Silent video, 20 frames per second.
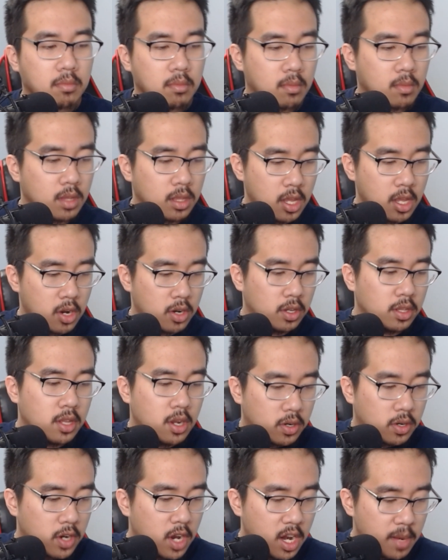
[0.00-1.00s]
there
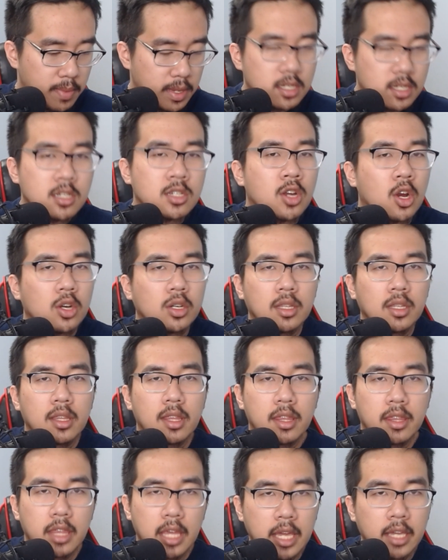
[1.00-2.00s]
are gonna be certain
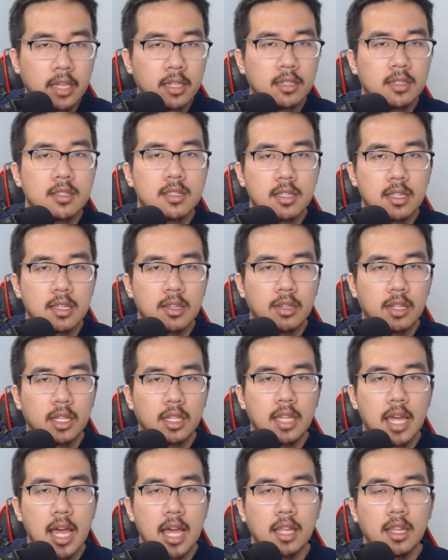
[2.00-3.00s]
things
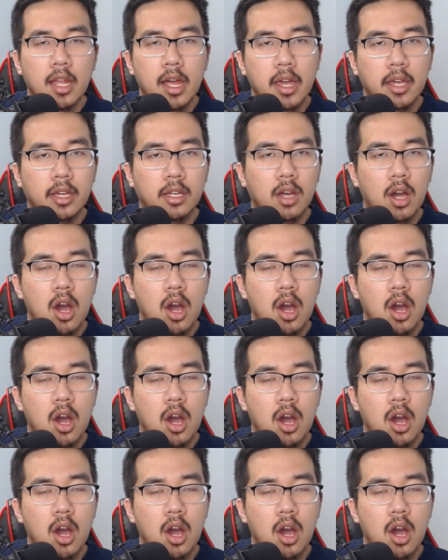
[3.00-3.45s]
that like